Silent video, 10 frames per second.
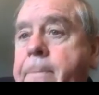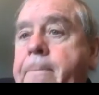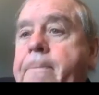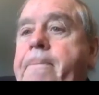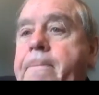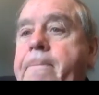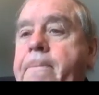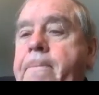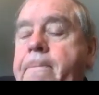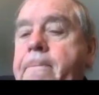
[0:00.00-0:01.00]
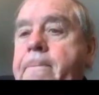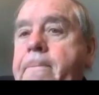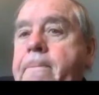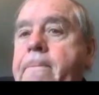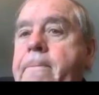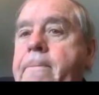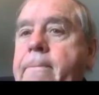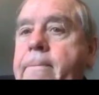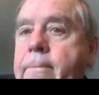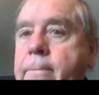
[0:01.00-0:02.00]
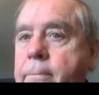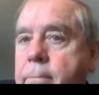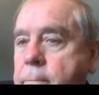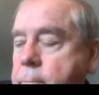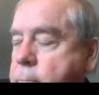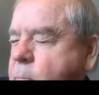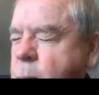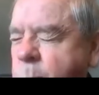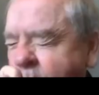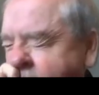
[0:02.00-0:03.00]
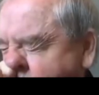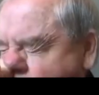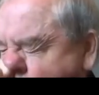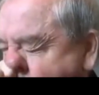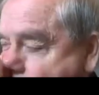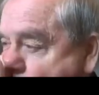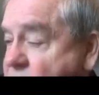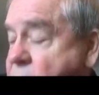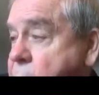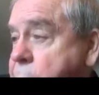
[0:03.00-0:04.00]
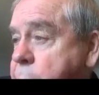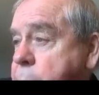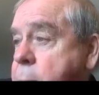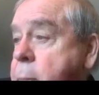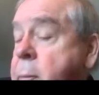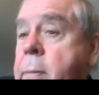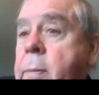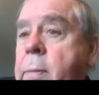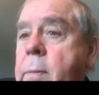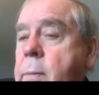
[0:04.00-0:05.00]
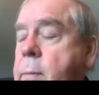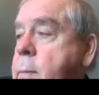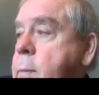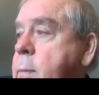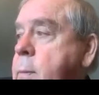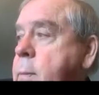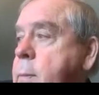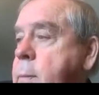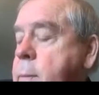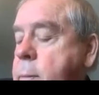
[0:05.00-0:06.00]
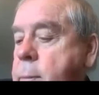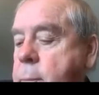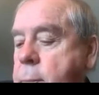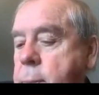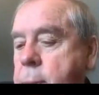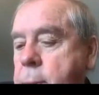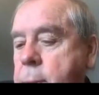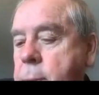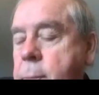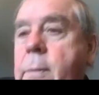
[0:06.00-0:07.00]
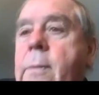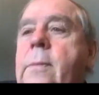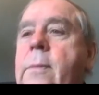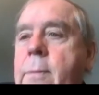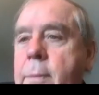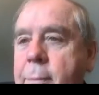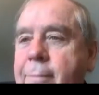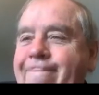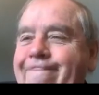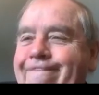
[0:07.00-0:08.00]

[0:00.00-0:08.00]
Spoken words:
(not speaking)